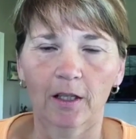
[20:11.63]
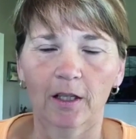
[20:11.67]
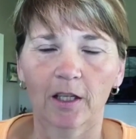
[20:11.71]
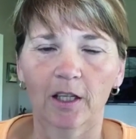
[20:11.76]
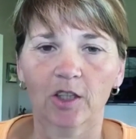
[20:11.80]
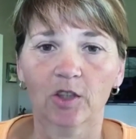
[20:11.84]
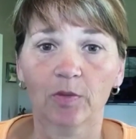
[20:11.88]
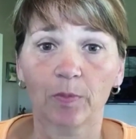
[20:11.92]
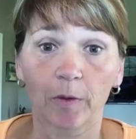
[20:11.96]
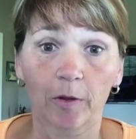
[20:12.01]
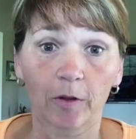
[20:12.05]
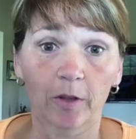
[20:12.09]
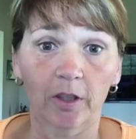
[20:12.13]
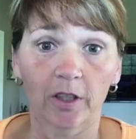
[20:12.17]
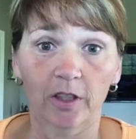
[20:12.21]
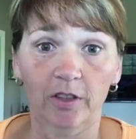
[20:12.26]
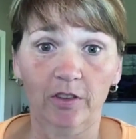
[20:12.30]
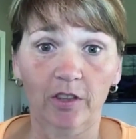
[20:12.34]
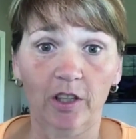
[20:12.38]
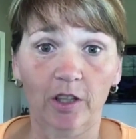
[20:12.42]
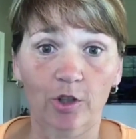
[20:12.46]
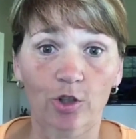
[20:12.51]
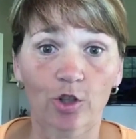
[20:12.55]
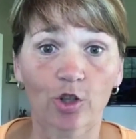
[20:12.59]

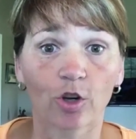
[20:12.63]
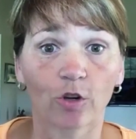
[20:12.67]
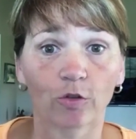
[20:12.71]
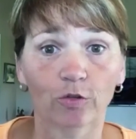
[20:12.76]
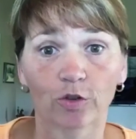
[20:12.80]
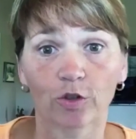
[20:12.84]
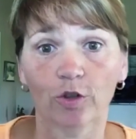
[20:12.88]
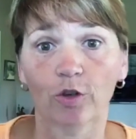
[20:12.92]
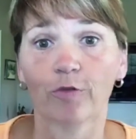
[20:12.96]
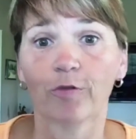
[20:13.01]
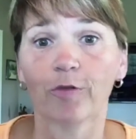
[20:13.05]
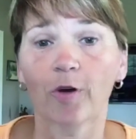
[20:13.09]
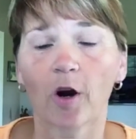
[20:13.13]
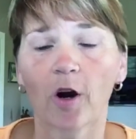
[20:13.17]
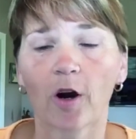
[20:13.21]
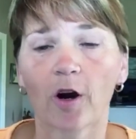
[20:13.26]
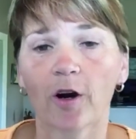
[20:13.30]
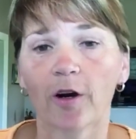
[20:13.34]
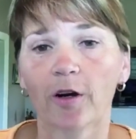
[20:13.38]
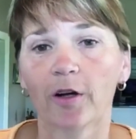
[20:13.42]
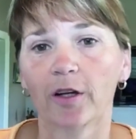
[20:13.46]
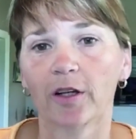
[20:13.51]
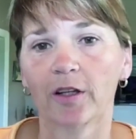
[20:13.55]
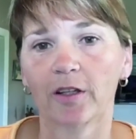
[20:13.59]
experience has shown so
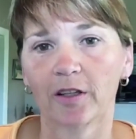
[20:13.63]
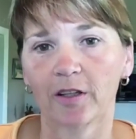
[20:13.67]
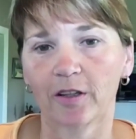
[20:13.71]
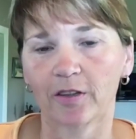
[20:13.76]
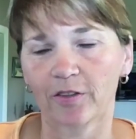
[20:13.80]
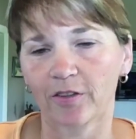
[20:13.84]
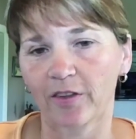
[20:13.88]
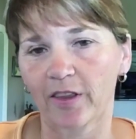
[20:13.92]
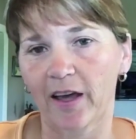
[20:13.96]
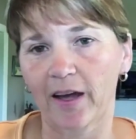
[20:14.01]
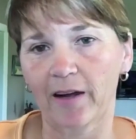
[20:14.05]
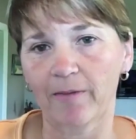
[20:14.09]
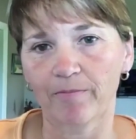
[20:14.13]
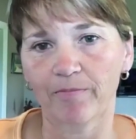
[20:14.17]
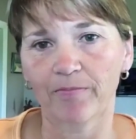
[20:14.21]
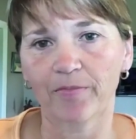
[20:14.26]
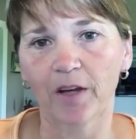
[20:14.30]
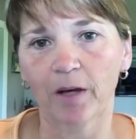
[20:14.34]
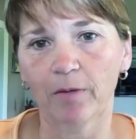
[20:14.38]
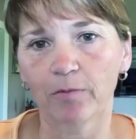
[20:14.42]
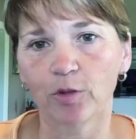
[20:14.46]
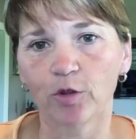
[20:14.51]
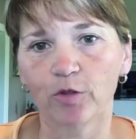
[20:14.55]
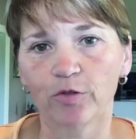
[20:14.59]
far is that
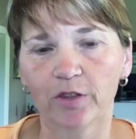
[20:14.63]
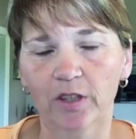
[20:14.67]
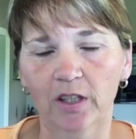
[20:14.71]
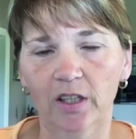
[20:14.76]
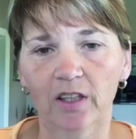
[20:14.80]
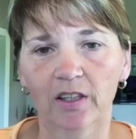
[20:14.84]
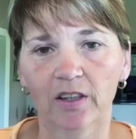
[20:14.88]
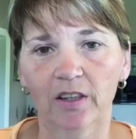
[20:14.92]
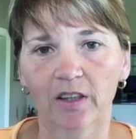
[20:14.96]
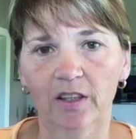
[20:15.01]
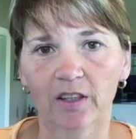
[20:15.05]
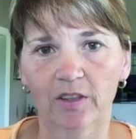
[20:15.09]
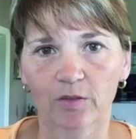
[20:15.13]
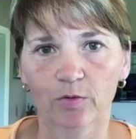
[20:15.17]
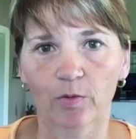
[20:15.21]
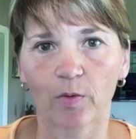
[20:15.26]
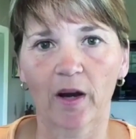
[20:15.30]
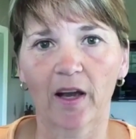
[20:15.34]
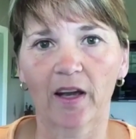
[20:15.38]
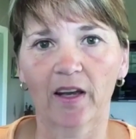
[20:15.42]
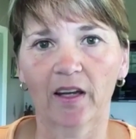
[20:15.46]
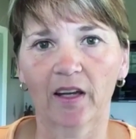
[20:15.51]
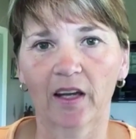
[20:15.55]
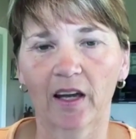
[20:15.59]
using it this
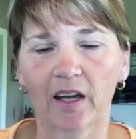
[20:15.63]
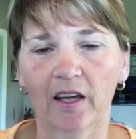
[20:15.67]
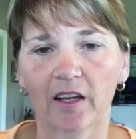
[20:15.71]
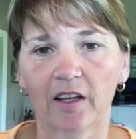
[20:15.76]
way